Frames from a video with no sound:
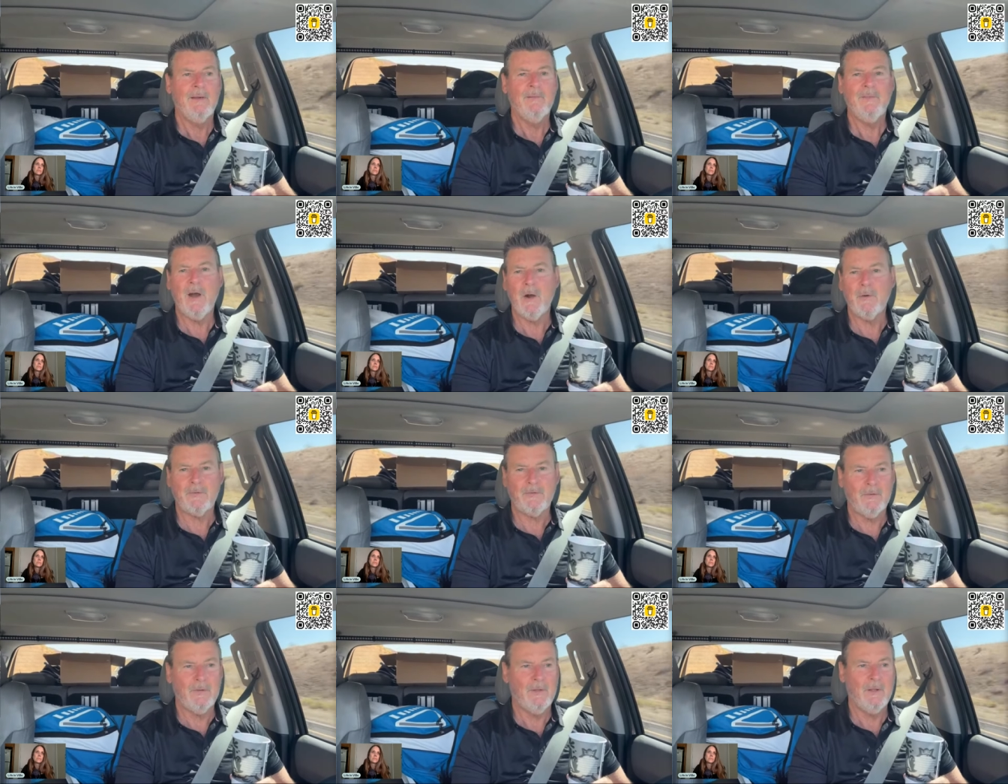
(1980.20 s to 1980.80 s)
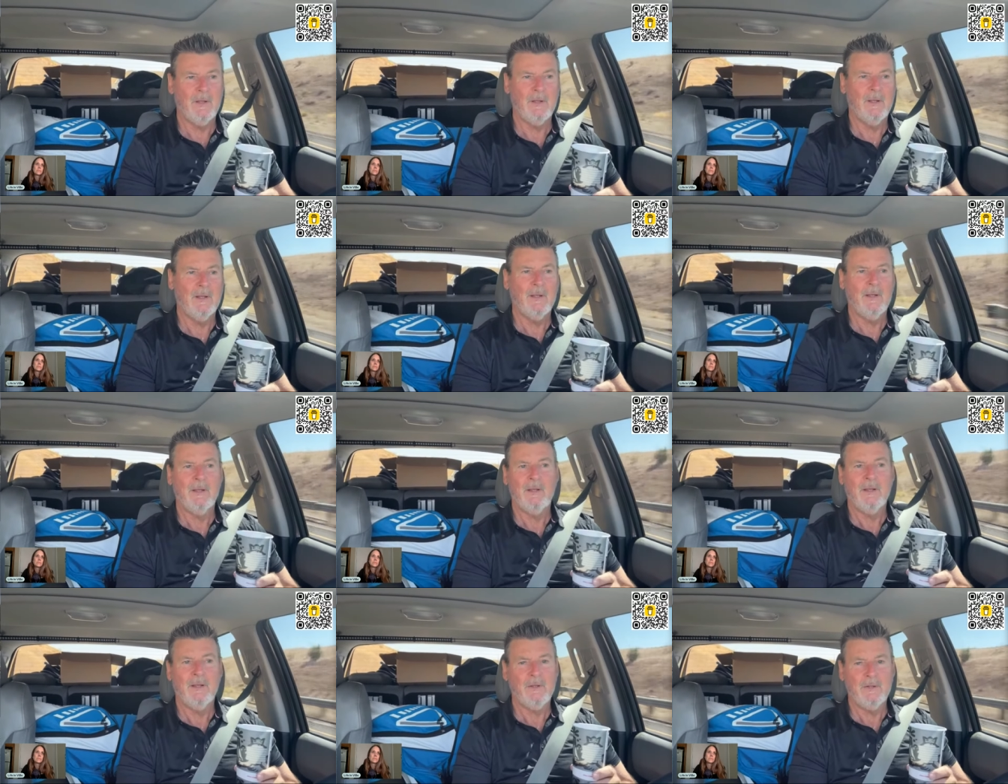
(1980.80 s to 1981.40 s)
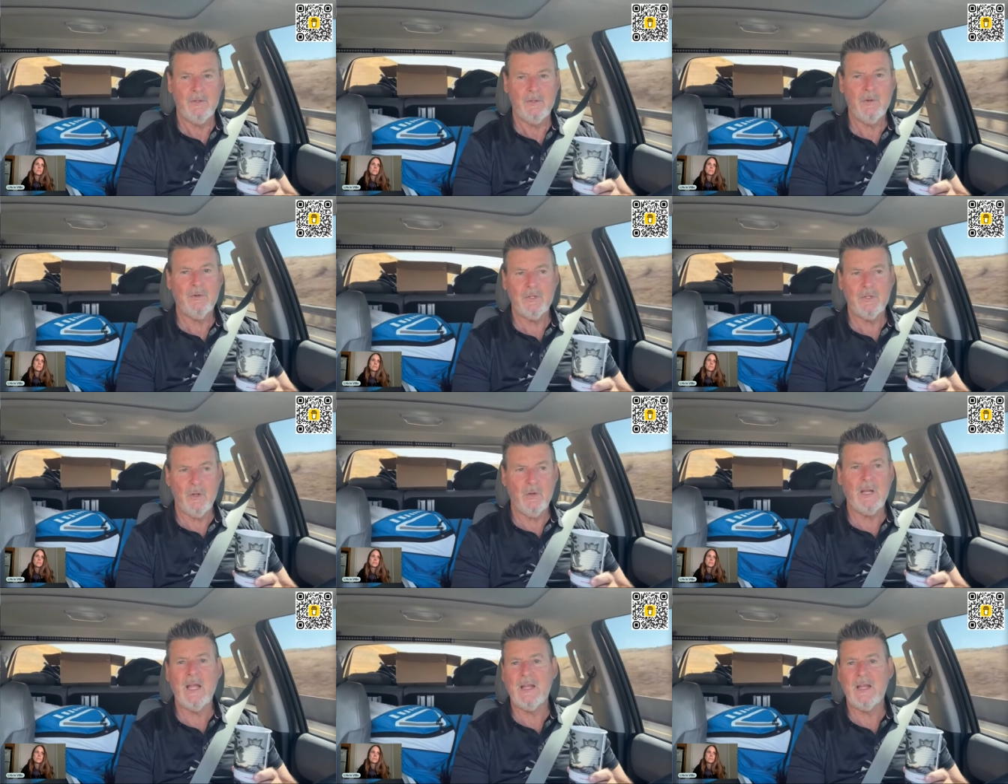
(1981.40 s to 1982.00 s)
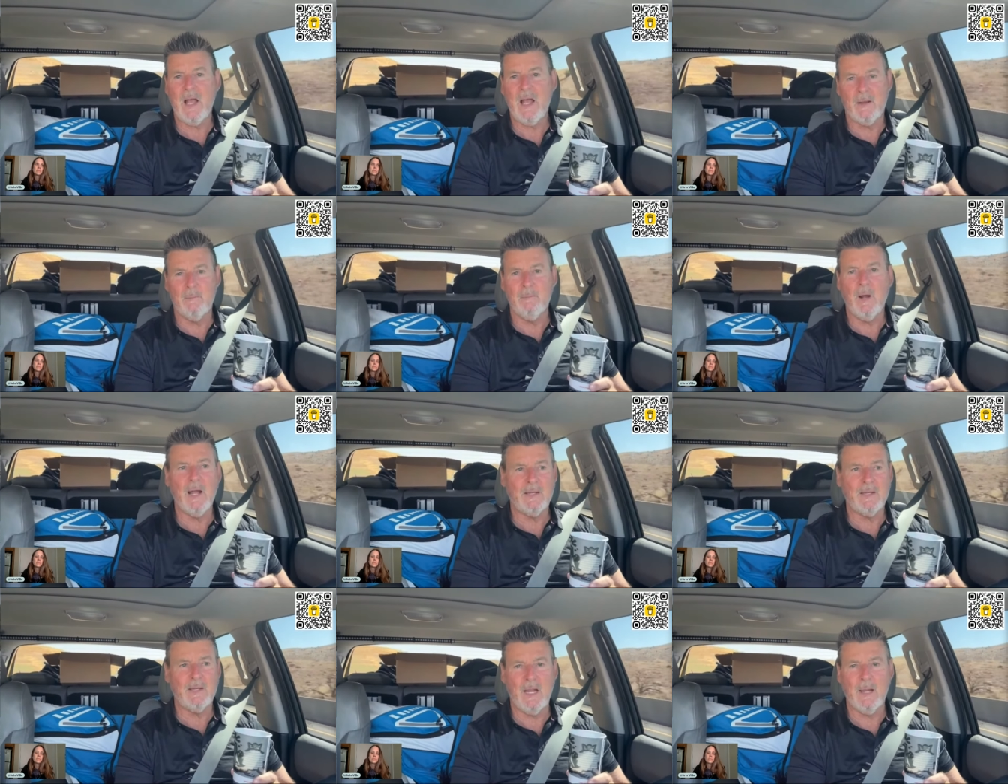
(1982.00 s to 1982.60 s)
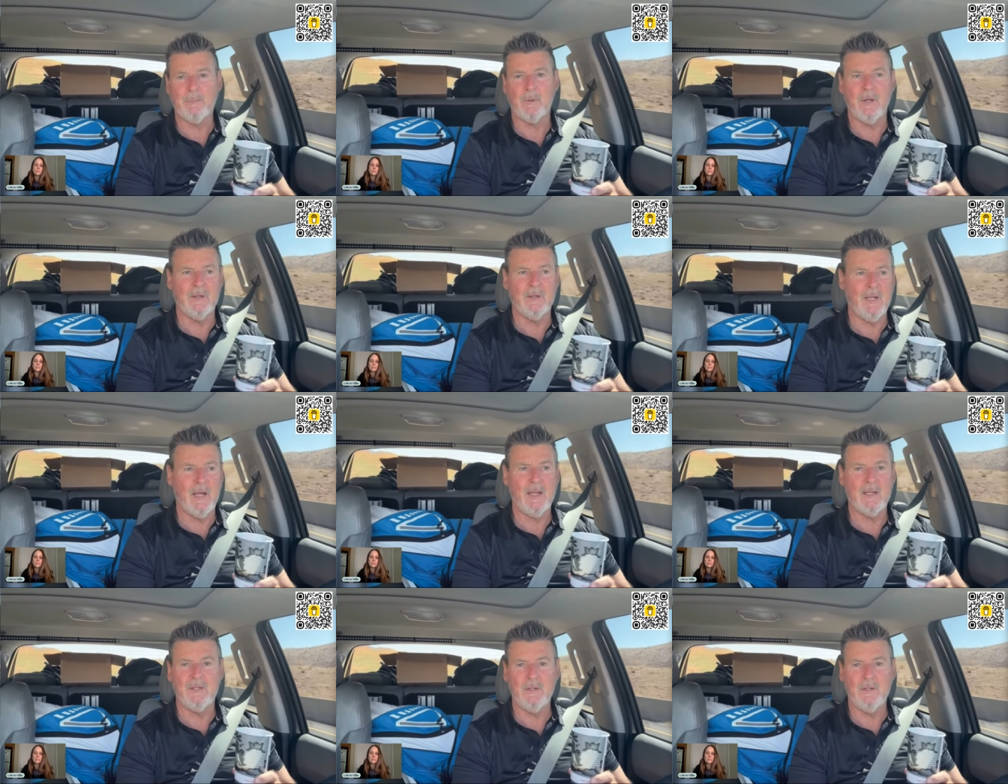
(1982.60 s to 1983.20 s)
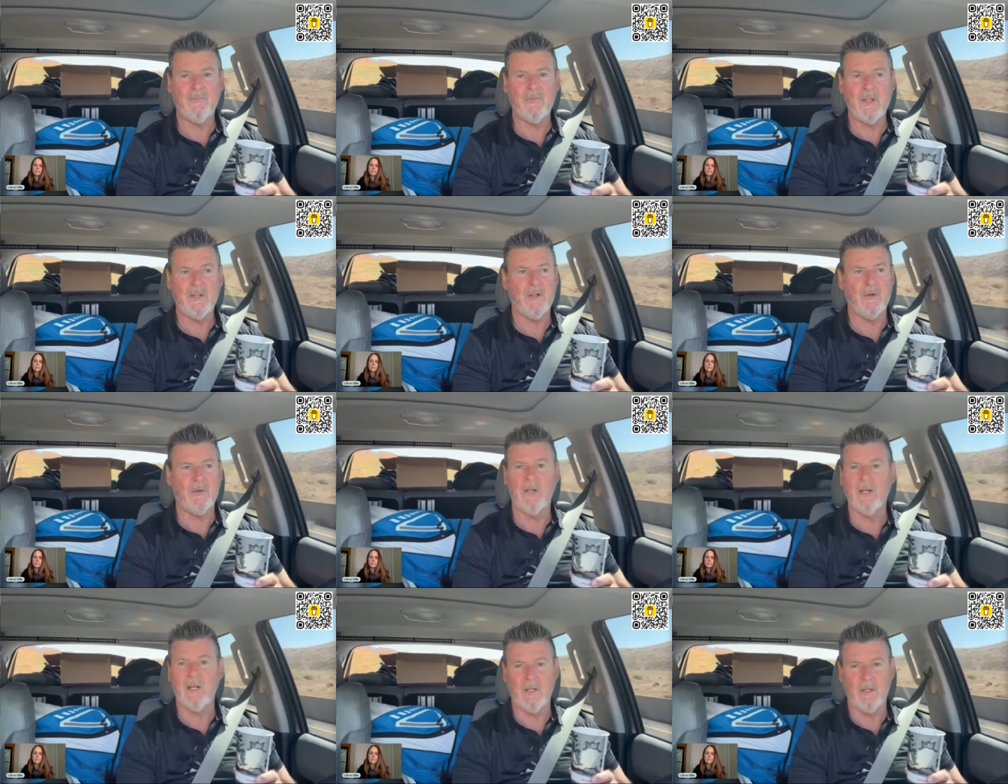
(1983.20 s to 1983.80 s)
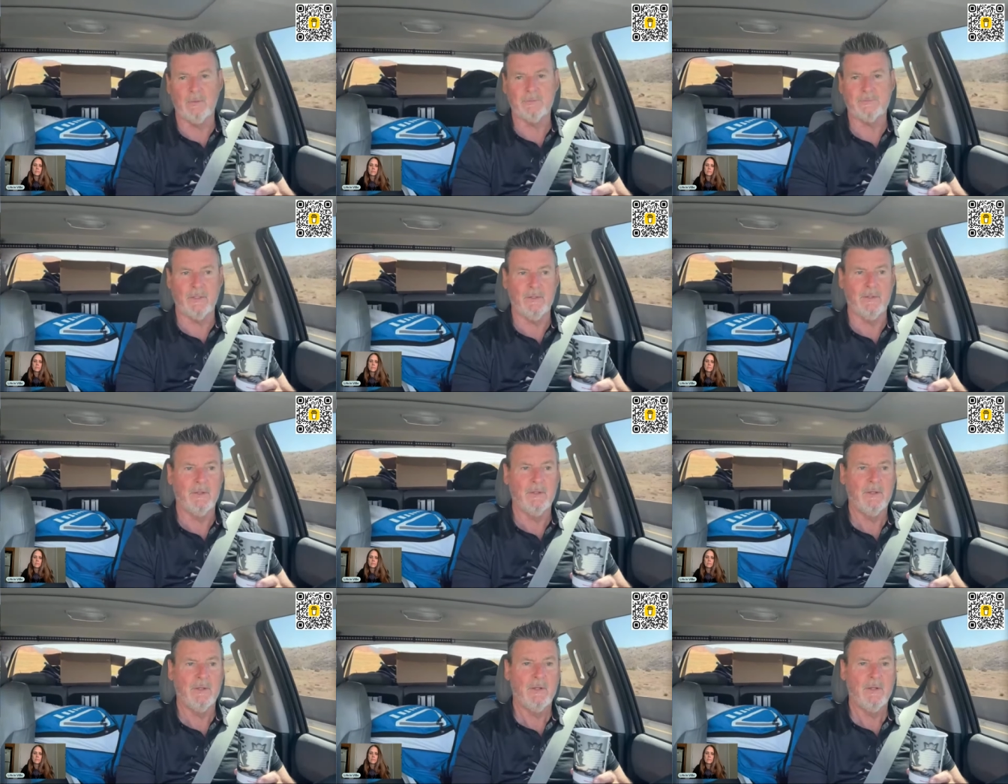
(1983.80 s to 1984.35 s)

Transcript: Folks, you, you lay down in my camper at night and you think you're in a Hilton.